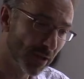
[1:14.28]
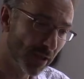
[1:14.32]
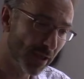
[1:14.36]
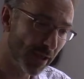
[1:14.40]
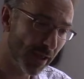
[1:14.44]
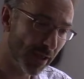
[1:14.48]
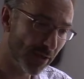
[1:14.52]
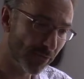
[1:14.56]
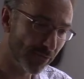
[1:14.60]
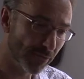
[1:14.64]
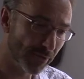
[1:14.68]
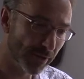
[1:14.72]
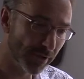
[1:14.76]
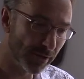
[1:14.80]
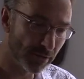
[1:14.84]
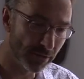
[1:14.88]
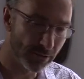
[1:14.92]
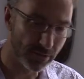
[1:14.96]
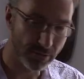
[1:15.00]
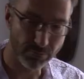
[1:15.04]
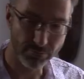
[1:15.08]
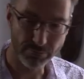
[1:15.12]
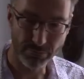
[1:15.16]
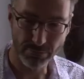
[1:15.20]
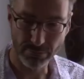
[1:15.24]
have
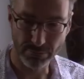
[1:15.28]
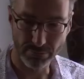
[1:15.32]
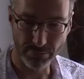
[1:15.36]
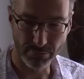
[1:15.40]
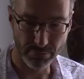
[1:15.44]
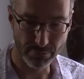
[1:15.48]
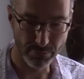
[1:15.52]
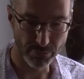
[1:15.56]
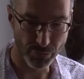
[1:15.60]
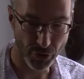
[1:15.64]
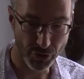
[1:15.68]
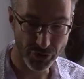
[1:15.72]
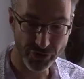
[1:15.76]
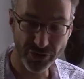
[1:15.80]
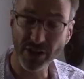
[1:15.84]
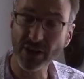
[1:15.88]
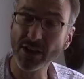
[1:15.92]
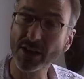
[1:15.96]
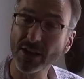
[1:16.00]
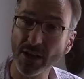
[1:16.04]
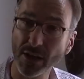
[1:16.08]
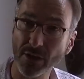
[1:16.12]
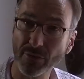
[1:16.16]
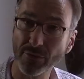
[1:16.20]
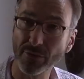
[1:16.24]
little boxing
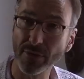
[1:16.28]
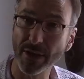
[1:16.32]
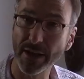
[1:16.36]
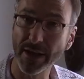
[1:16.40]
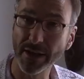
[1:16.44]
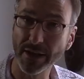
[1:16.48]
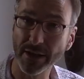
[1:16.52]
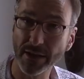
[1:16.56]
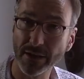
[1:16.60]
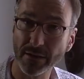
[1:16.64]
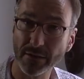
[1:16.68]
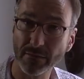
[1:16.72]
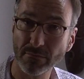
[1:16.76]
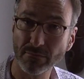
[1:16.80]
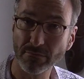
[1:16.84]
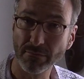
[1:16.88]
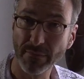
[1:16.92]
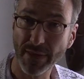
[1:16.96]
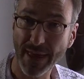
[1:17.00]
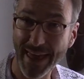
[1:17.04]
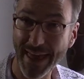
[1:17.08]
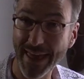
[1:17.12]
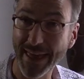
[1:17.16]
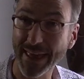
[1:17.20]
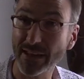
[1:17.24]
glove like
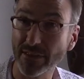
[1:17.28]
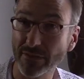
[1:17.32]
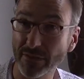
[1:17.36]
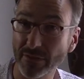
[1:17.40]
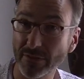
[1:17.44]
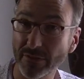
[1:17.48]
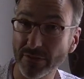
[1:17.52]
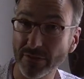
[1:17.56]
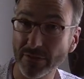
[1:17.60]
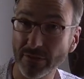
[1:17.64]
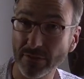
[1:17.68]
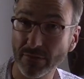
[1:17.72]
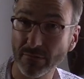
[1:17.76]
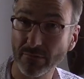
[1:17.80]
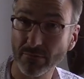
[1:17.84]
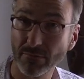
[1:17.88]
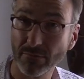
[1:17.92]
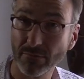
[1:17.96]
hands